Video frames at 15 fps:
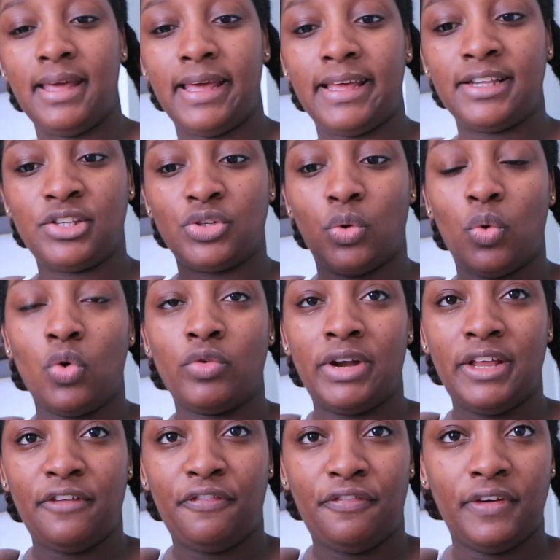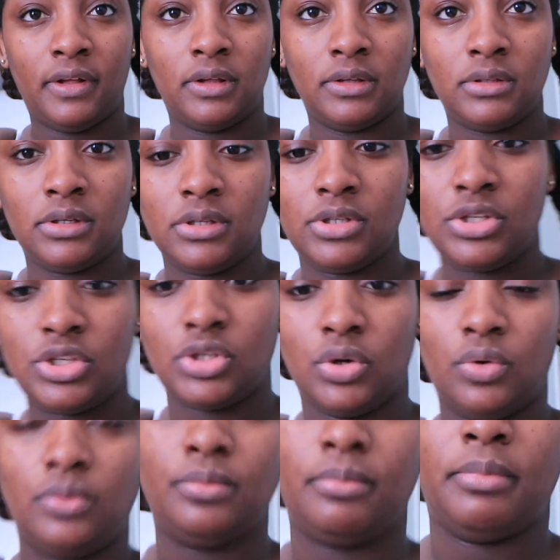is already filled,
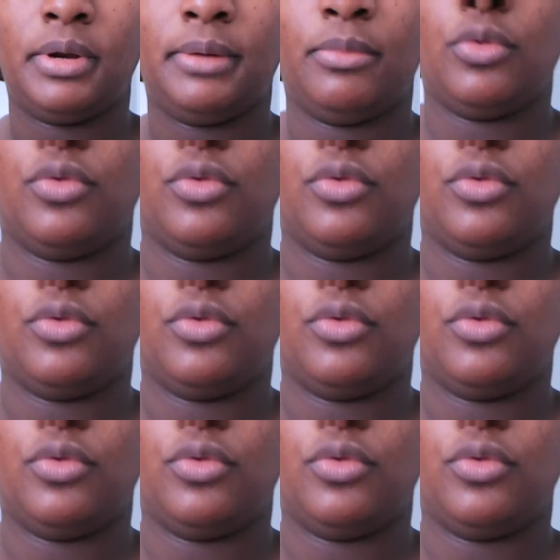so I'm gonna